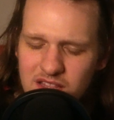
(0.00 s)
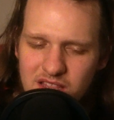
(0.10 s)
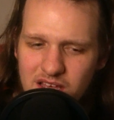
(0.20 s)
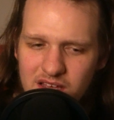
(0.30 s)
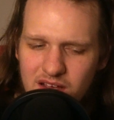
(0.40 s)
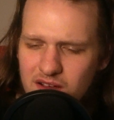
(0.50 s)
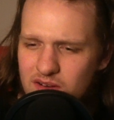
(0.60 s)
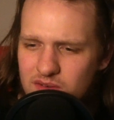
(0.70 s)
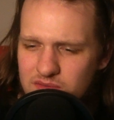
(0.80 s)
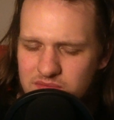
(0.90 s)
that,
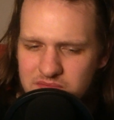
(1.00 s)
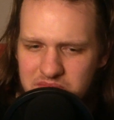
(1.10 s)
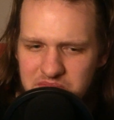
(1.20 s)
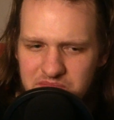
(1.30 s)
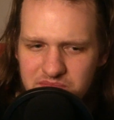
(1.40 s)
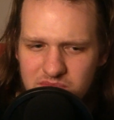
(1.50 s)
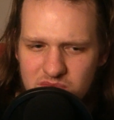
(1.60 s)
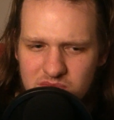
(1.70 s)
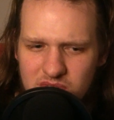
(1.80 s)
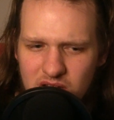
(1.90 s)

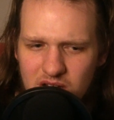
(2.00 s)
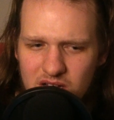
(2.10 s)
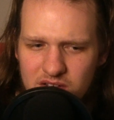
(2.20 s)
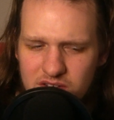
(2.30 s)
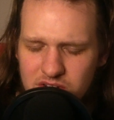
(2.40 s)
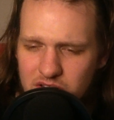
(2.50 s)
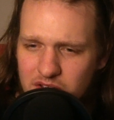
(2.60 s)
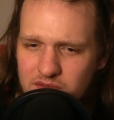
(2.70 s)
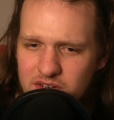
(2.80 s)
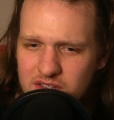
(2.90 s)
you're
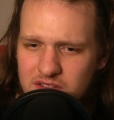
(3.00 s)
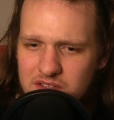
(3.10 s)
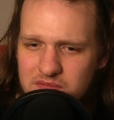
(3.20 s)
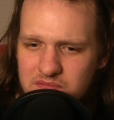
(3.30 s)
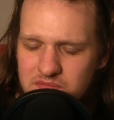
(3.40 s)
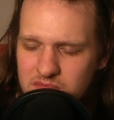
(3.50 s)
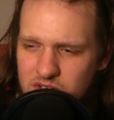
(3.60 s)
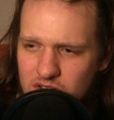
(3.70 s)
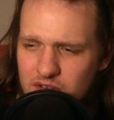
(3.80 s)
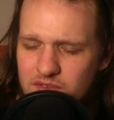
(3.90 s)
living
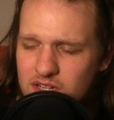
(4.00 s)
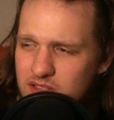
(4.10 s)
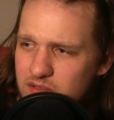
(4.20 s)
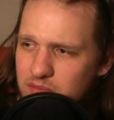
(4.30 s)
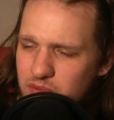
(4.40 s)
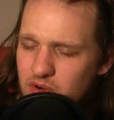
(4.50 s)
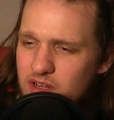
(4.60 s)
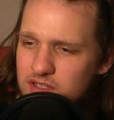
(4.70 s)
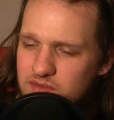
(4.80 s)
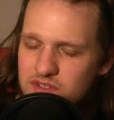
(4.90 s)
in
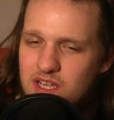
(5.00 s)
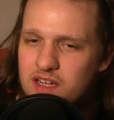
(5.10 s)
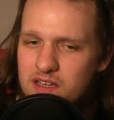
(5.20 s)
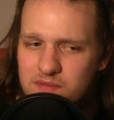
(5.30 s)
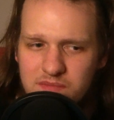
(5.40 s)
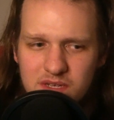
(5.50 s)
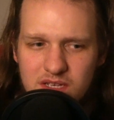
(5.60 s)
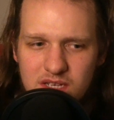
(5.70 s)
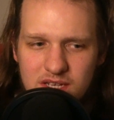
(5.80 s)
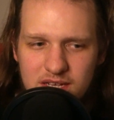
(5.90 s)
Progressive Stadium,
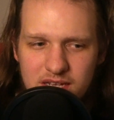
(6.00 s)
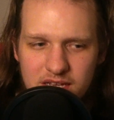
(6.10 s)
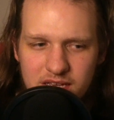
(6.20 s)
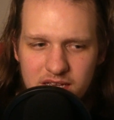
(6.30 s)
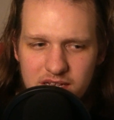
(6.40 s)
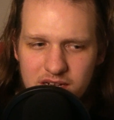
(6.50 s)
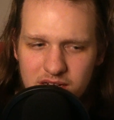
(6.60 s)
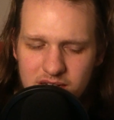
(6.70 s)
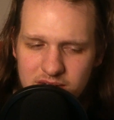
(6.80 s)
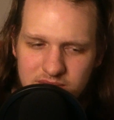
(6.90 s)
and
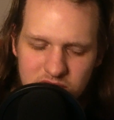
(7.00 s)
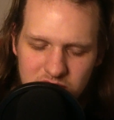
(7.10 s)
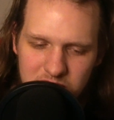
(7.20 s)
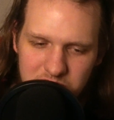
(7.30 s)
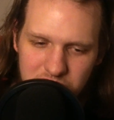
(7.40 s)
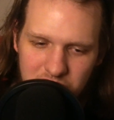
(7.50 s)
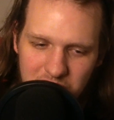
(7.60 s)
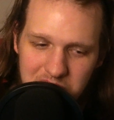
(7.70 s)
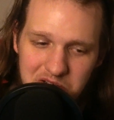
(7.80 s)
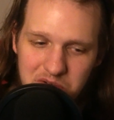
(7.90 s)
it seems you're
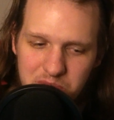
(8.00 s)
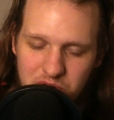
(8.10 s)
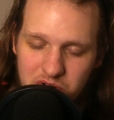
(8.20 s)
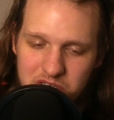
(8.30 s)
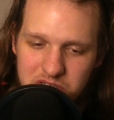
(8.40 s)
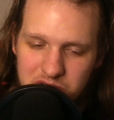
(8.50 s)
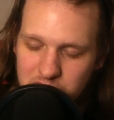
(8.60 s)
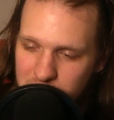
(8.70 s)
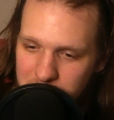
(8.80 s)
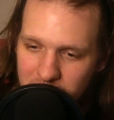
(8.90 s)
not progressing
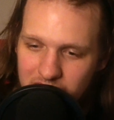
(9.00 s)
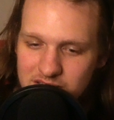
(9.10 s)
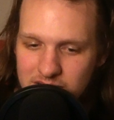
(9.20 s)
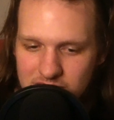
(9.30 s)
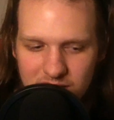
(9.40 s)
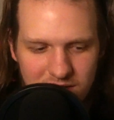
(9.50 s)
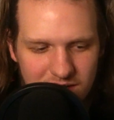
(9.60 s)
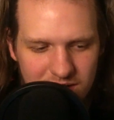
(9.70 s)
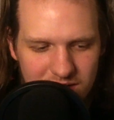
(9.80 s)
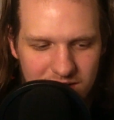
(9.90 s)
through your passes.
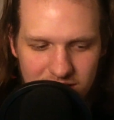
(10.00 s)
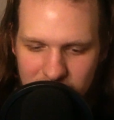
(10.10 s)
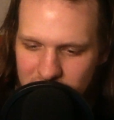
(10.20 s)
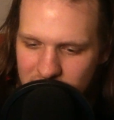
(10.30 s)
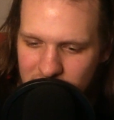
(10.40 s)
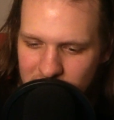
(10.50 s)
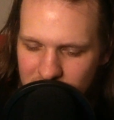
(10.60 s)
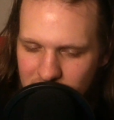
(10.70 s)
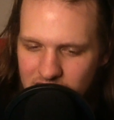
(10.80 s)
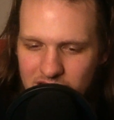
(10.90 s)

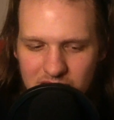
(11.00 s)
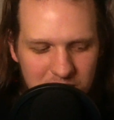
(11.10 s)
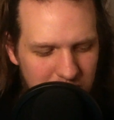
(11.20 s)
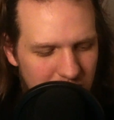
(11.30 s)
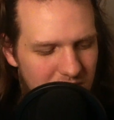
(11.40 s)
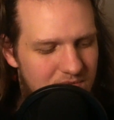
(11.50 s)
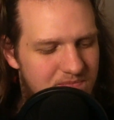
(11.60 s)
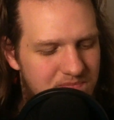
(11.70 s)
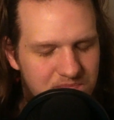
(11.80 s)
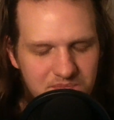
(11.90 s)
But
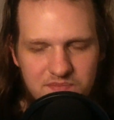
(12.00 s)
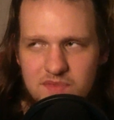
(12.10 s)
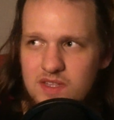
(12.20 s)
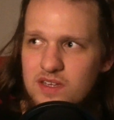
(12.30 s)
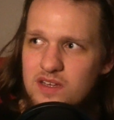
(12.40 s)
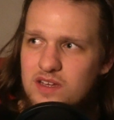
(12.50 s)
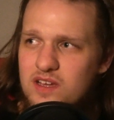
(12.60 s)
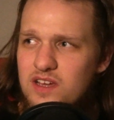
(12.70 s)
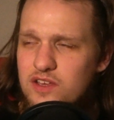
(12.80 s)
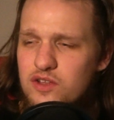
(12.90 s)

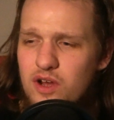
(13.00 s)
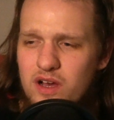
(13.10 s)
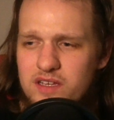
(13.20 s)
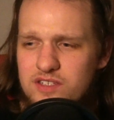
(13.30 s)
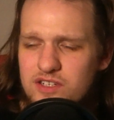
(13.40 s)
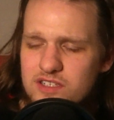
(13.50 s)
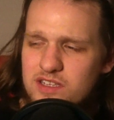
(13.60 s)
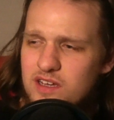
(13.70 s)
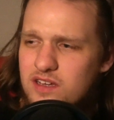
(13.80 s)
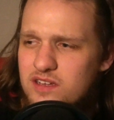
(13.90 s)
it's
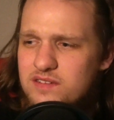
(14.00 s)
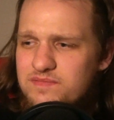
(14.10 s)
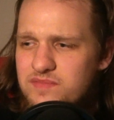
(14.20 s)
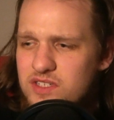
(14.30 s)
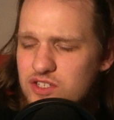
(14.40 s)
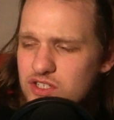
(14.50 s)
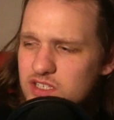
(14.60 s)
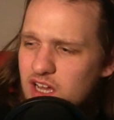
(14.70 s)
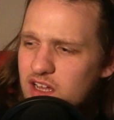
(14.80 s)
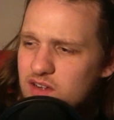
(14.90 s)
just
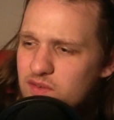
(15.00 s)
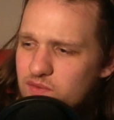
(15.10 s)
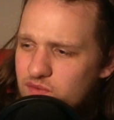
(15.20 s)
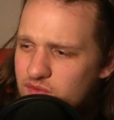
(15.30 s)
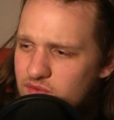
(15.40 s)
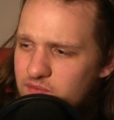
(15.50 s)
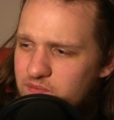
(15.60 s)
kind of